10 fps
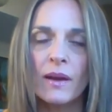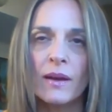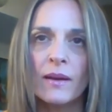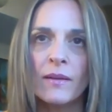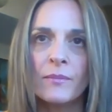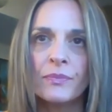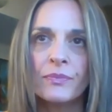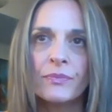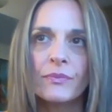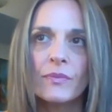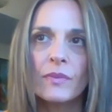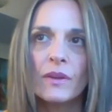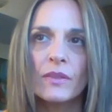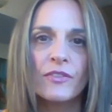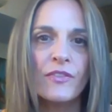
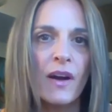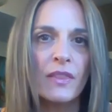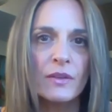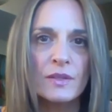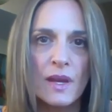the father is